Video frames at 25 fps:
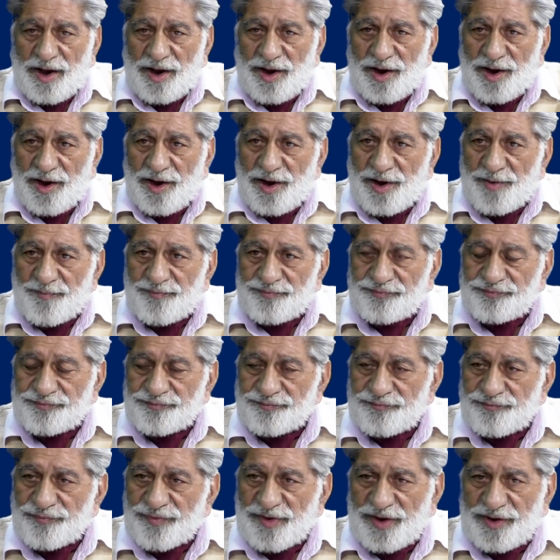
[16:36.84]

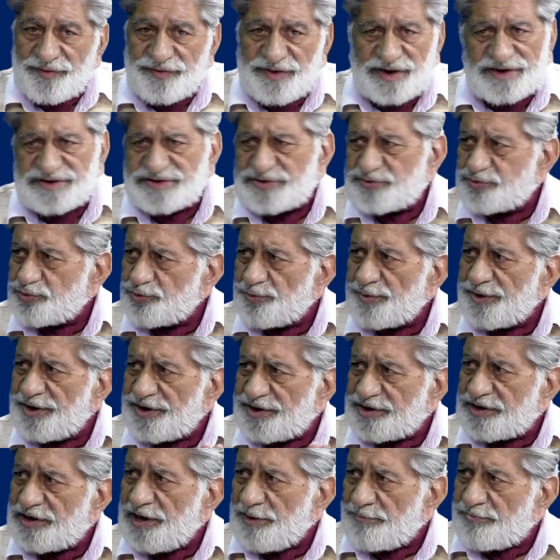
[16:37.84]
there is a
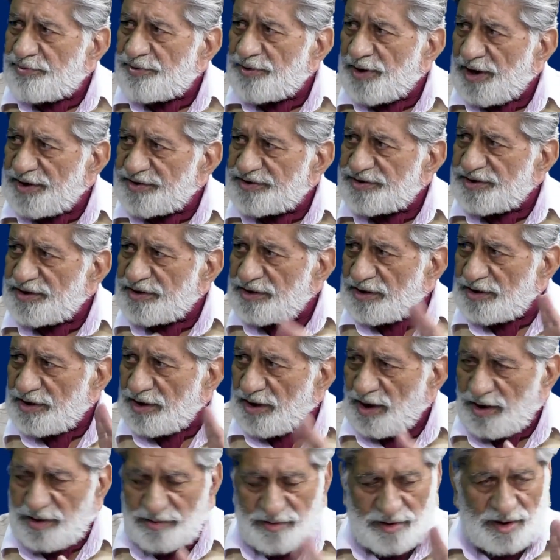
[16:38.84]
2-minute clip, I think,
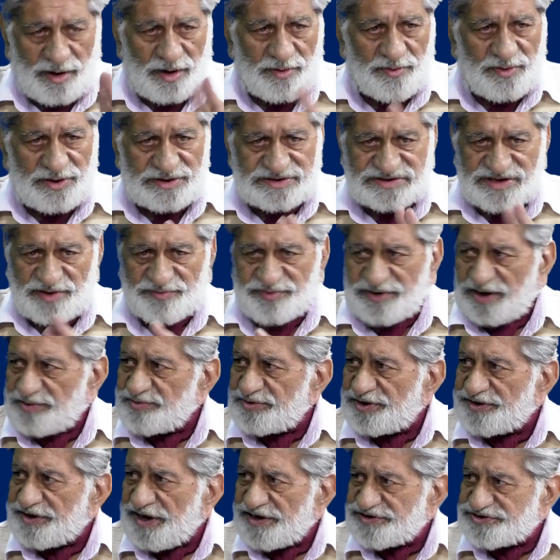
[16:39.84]
we'll
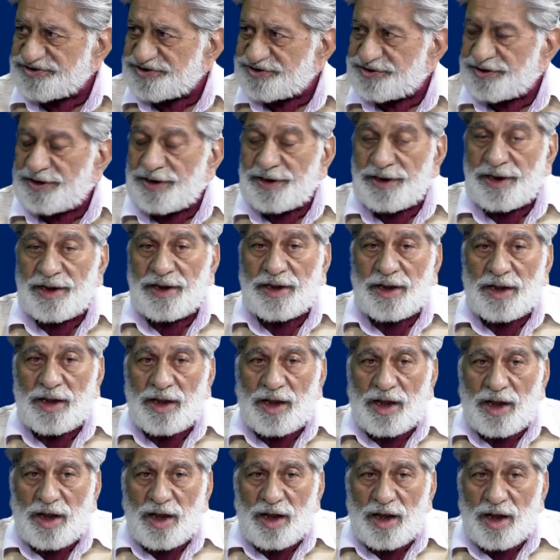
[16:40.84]
sometimes attach it,
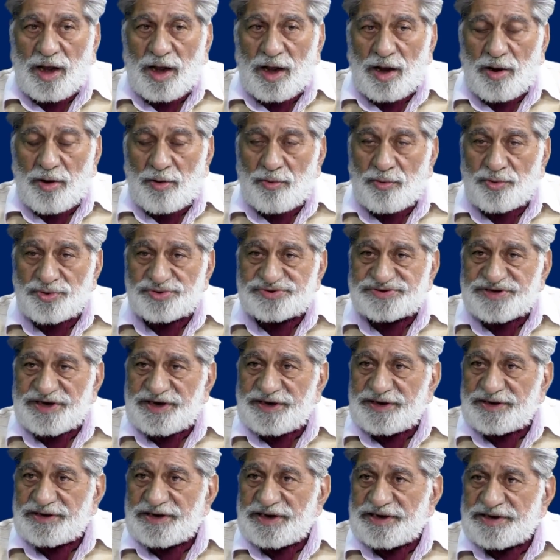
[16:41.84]
who
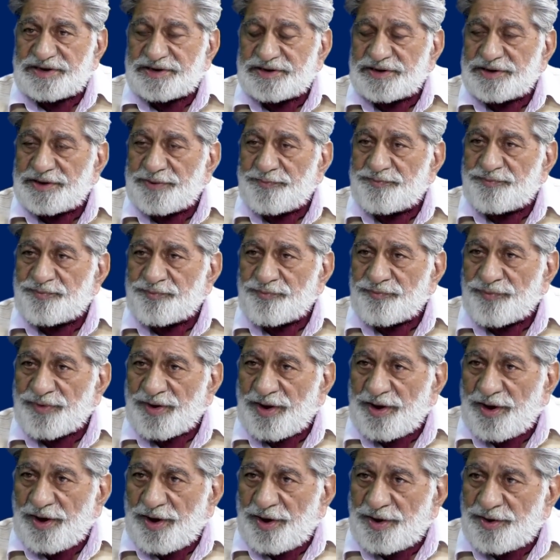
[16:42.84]
said that
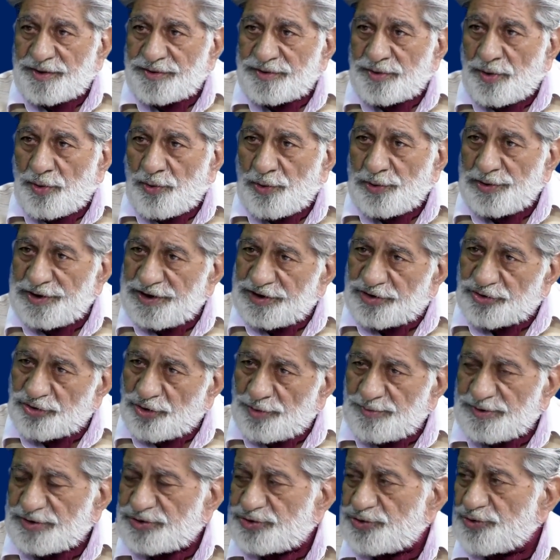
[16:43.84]
whole
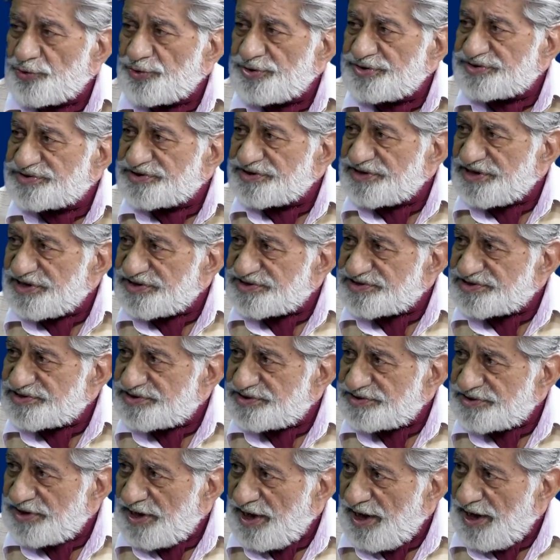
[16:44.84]
economic theory
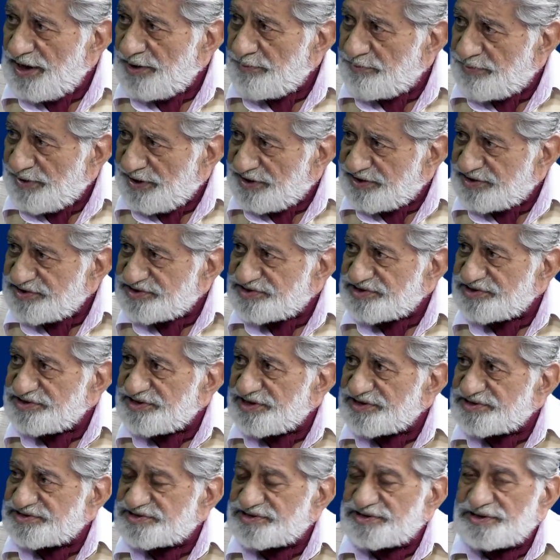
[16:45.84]
says and practice
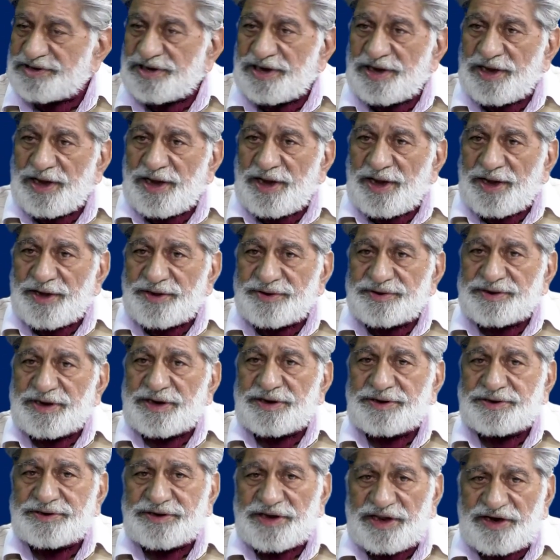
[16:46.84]
says
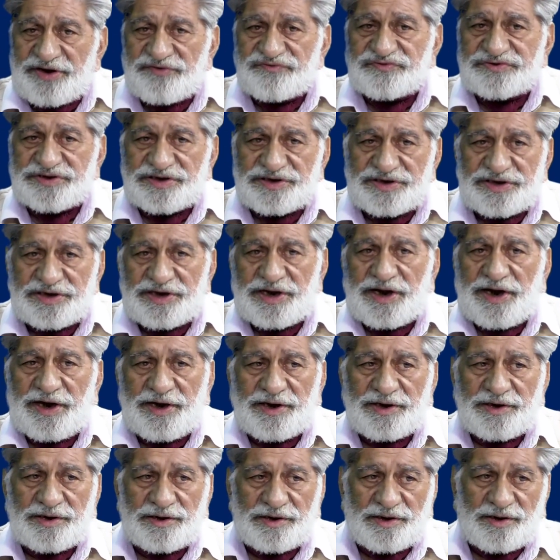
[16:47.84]
that tariffs in the
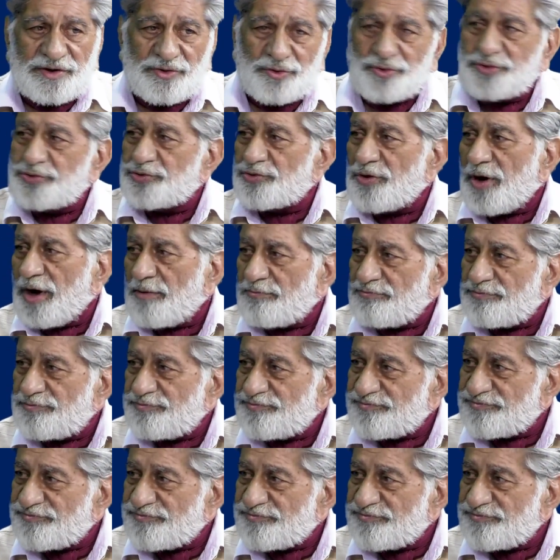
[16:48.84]
end do you harm.